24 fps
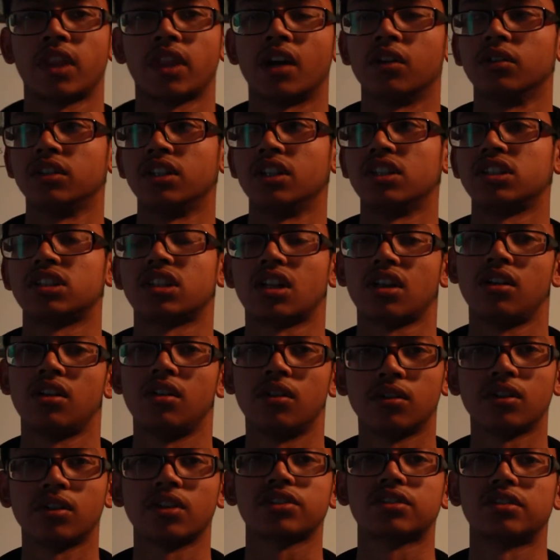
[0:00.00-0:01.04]
Now, there's
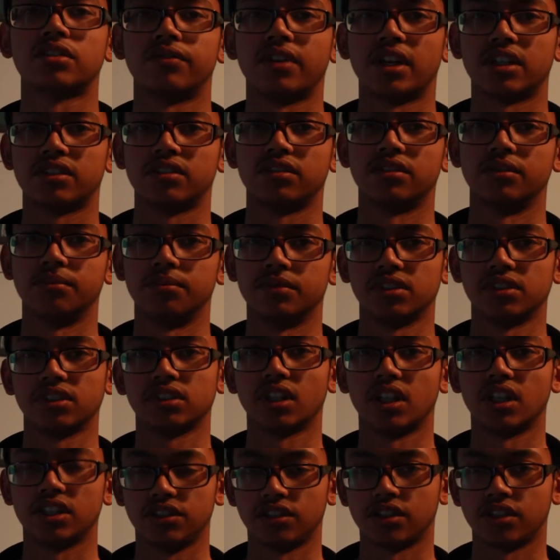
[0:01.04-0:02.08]
lots of atoms,
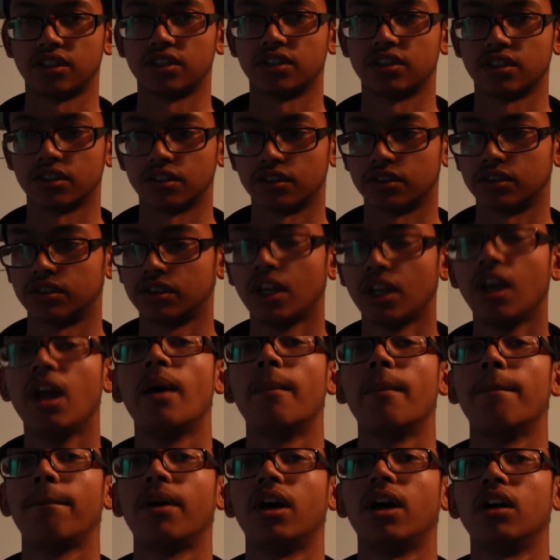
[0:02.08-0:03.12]
as you can tell,
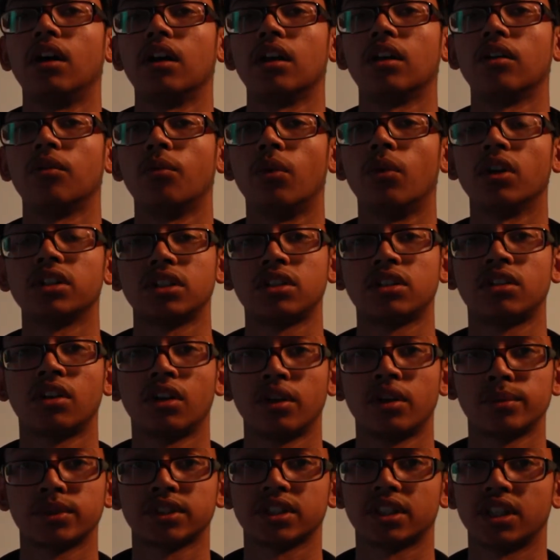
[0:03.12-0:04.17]
but what
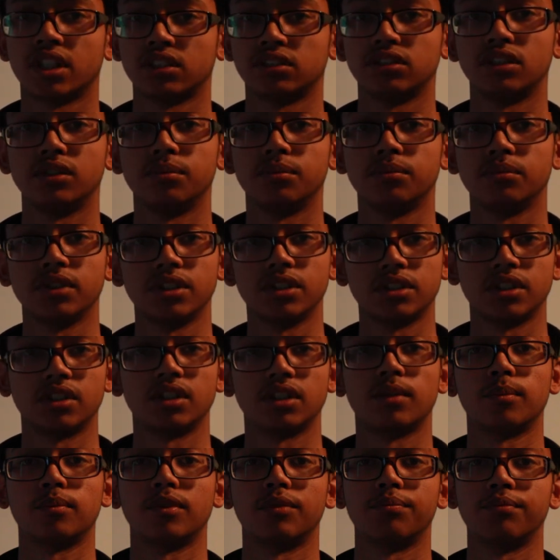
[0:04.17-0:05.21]
determines an atom is the
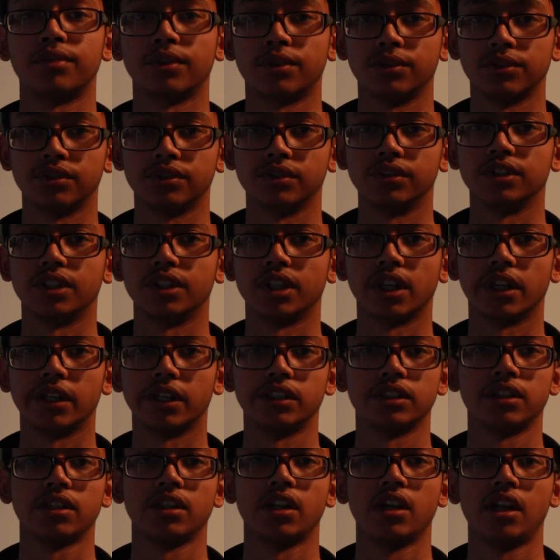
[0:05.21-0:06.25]
number of protons it
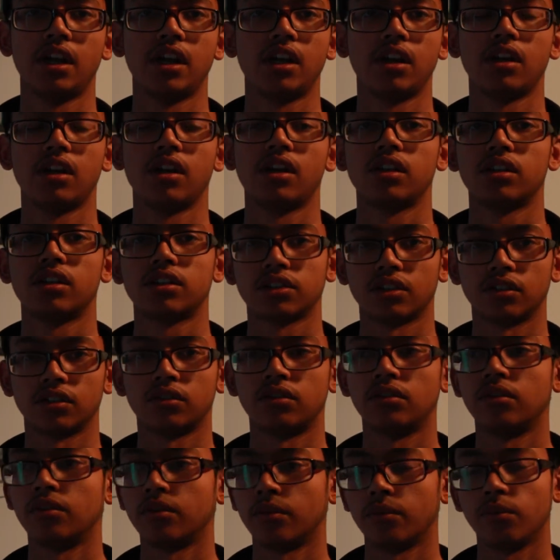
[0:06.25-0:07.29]
has.
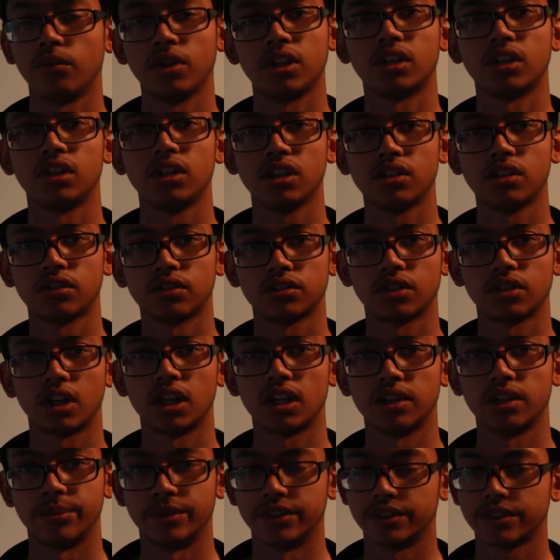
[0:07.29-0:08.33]
So we can lead on to
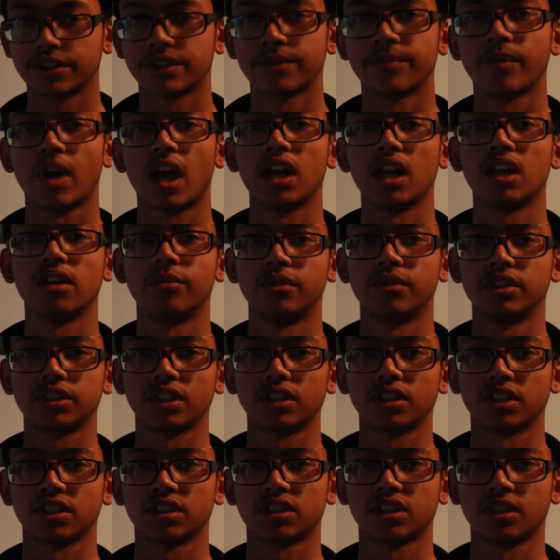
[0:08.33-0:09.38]
elements. Elements
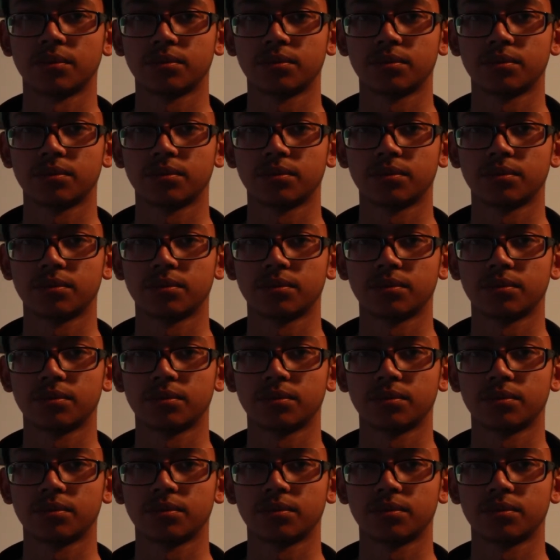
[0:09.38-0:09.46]
is a